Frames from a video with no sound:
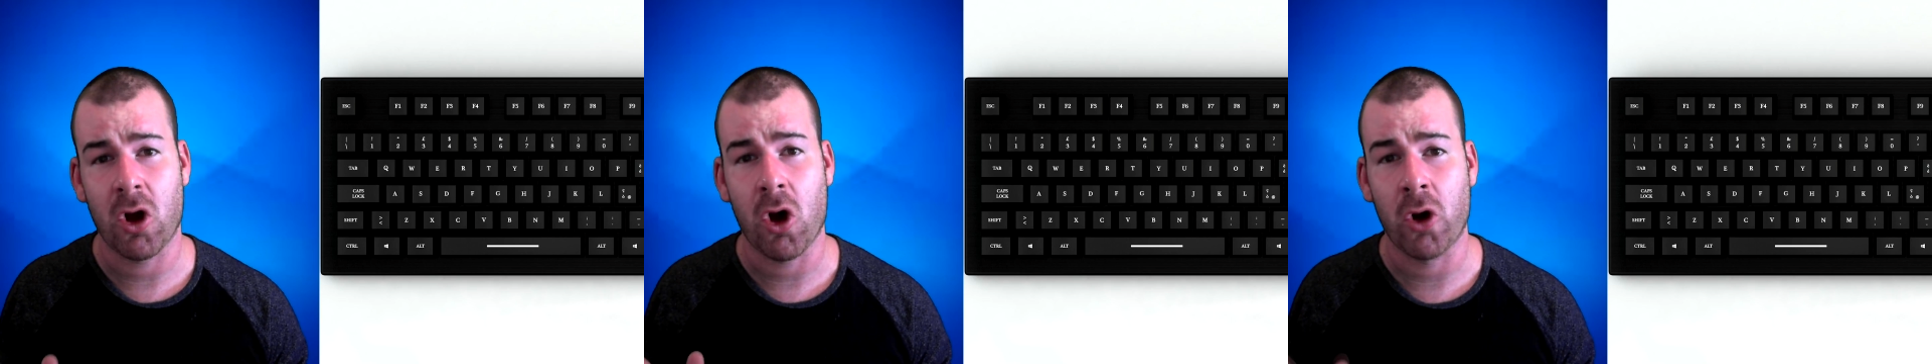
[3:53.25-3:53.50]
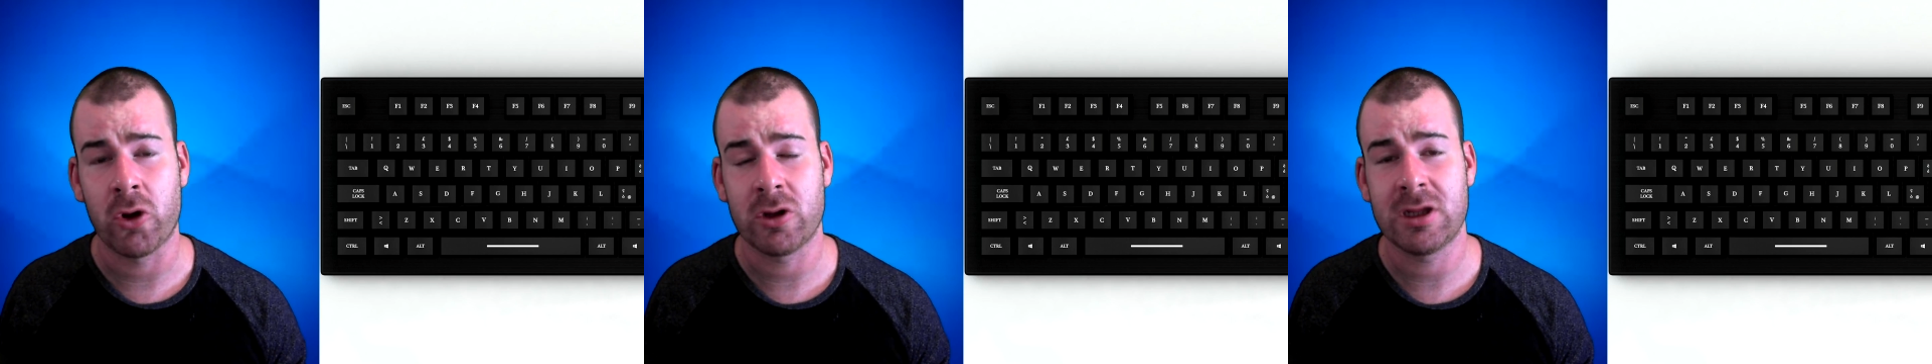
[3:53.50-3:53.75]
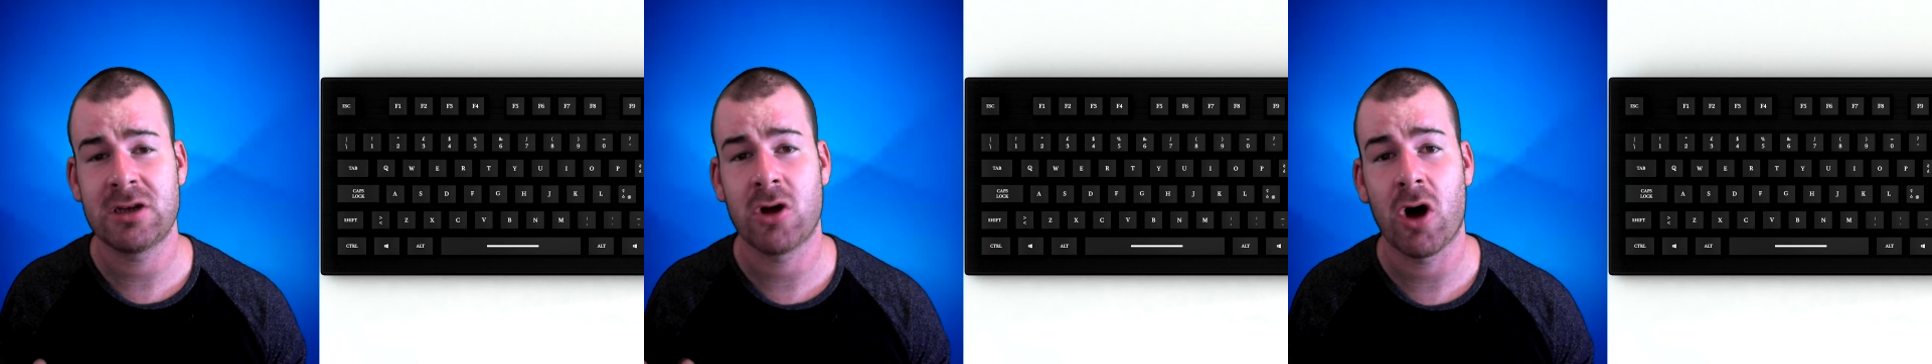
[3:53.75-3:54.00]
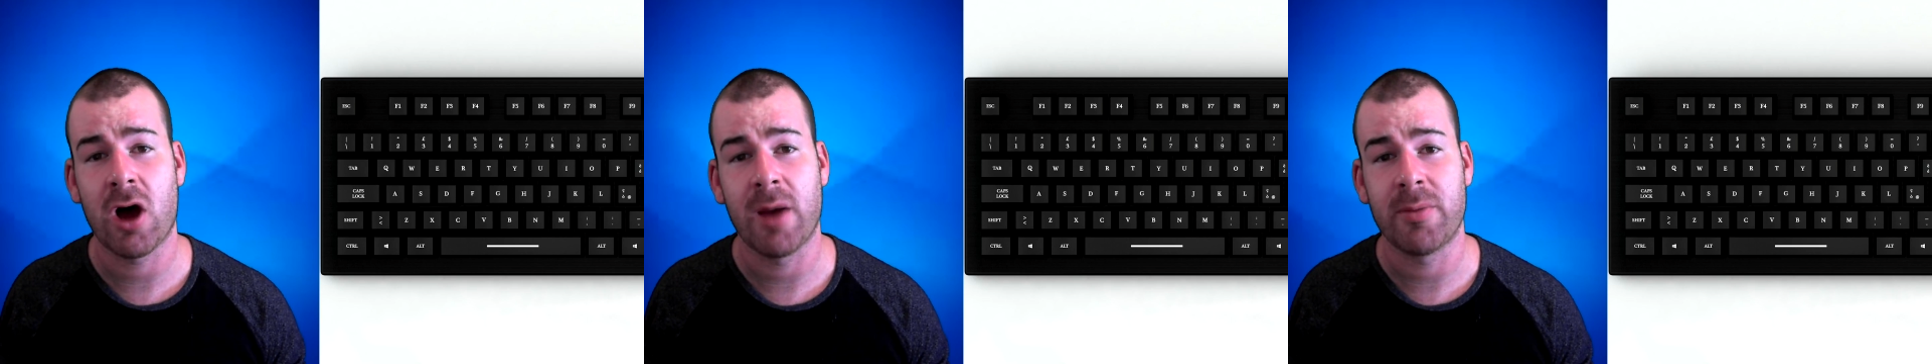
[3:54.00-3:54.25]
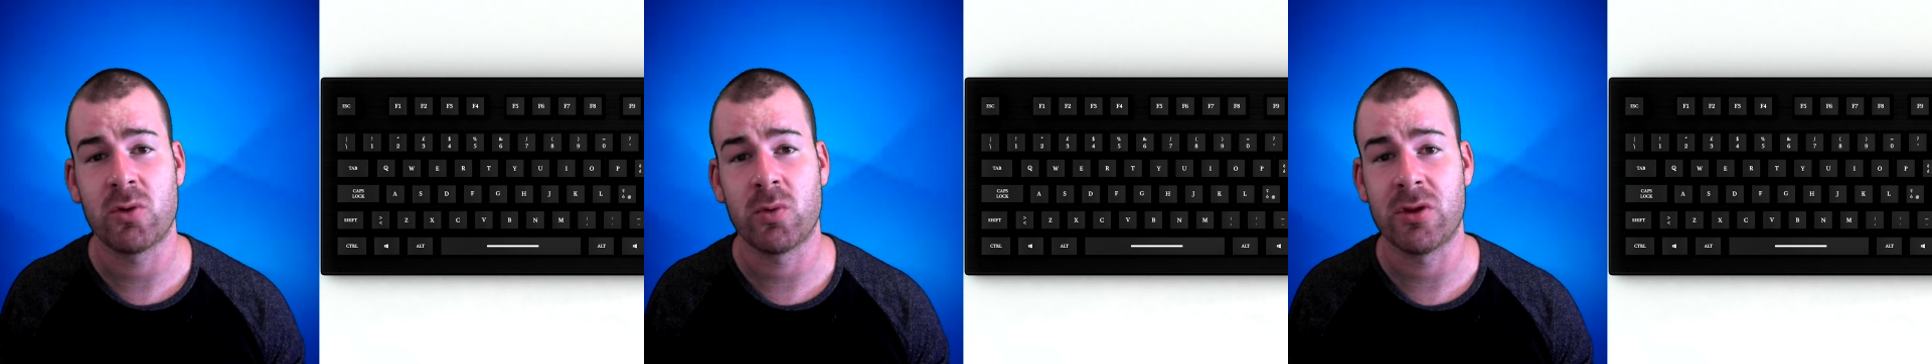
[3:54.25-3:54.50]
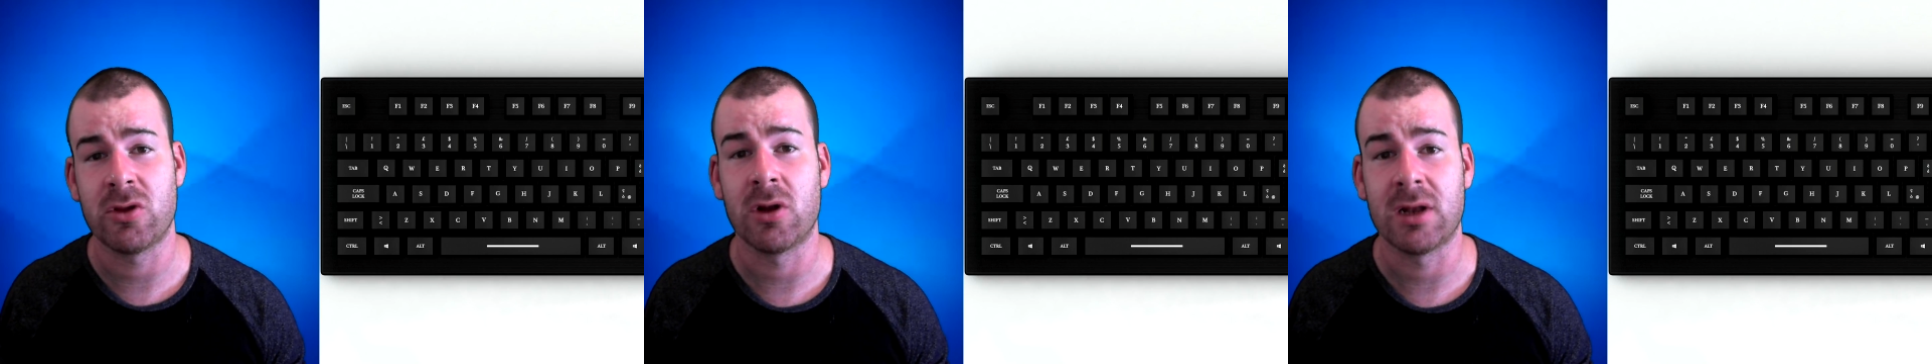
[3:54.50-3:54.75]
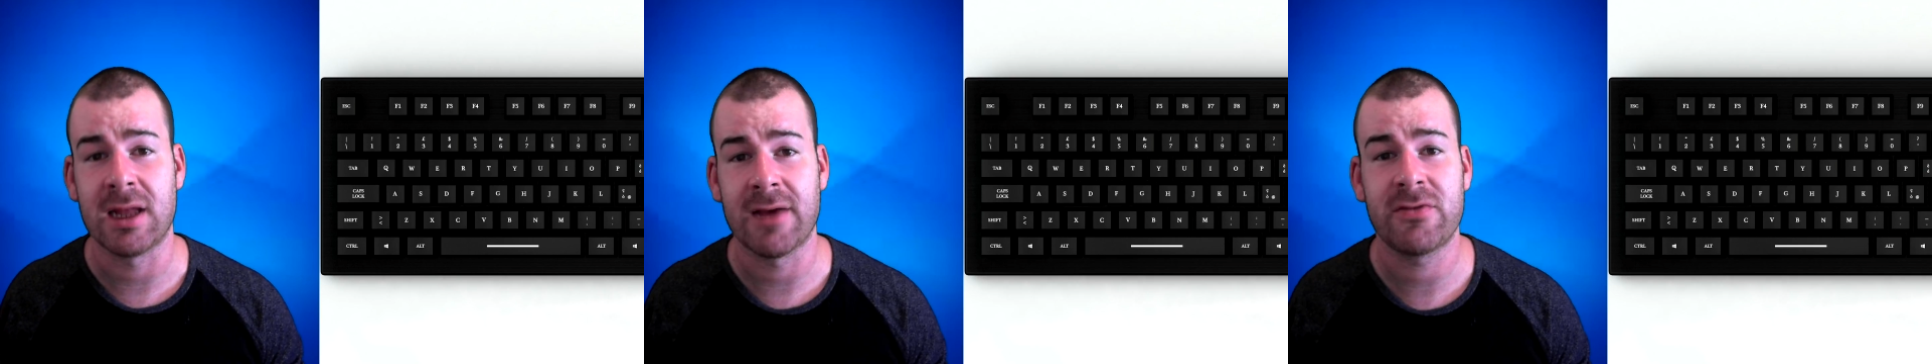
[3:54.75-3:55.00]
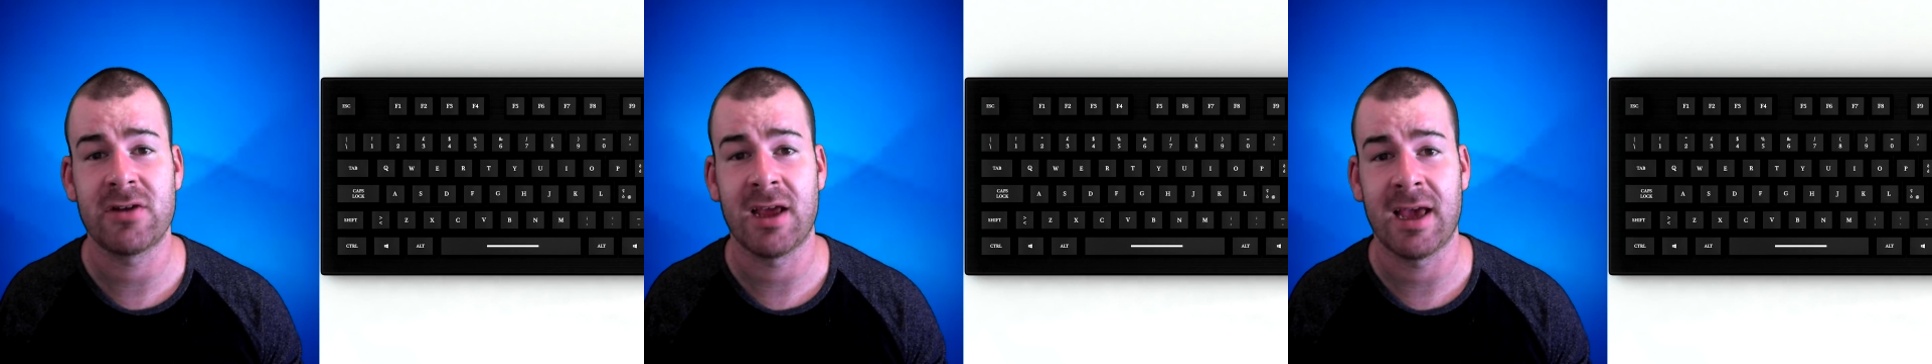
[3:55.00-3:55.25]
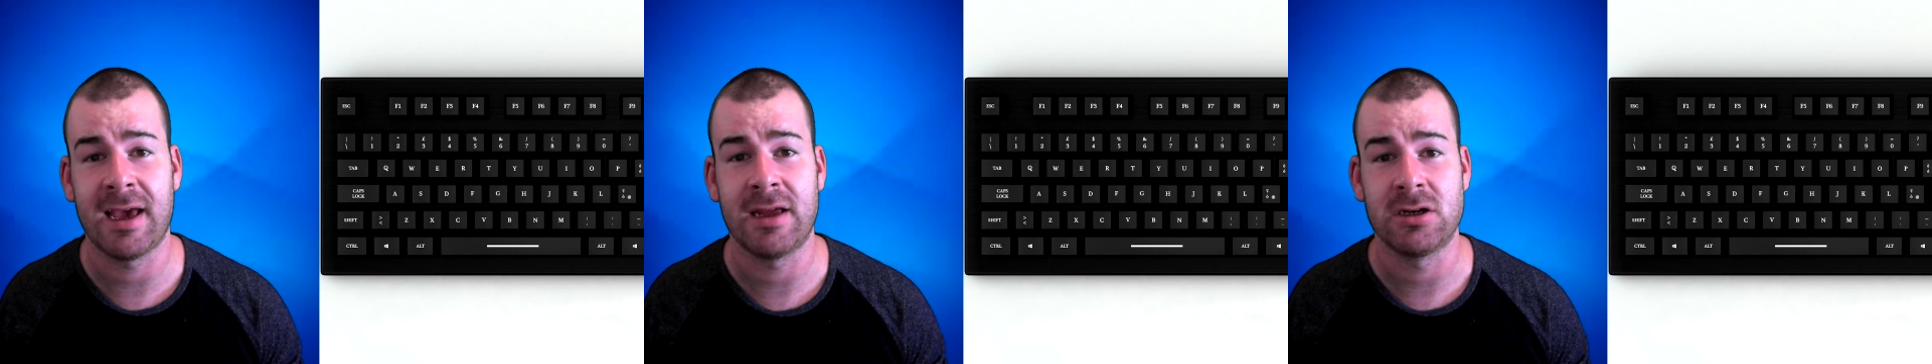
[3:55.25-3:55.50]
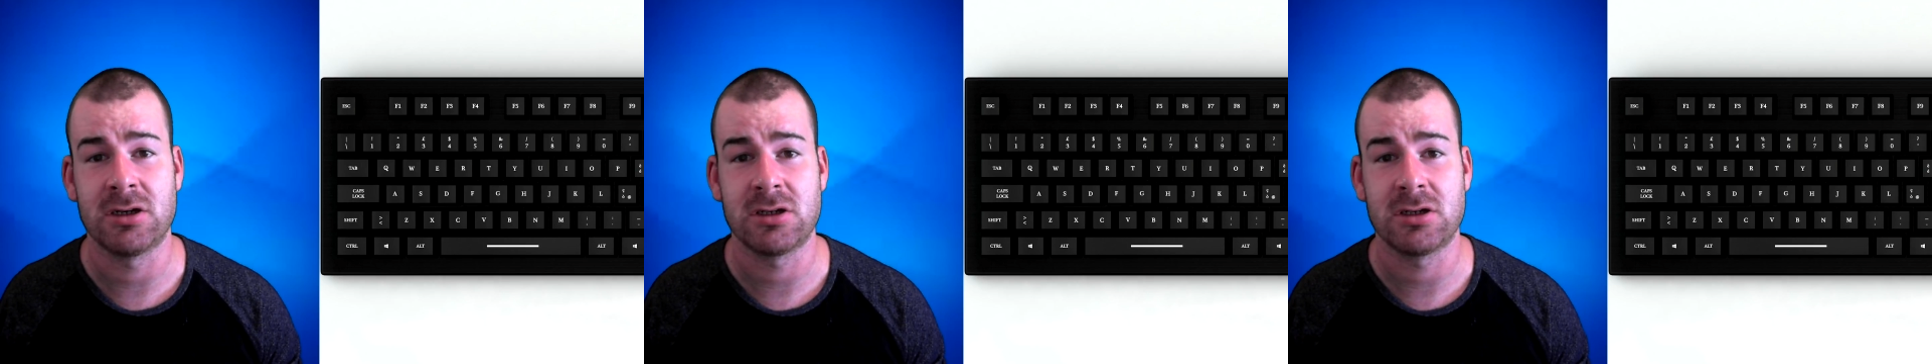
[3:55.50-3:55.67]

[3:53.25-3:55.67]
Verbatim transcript: only typed with your left hand.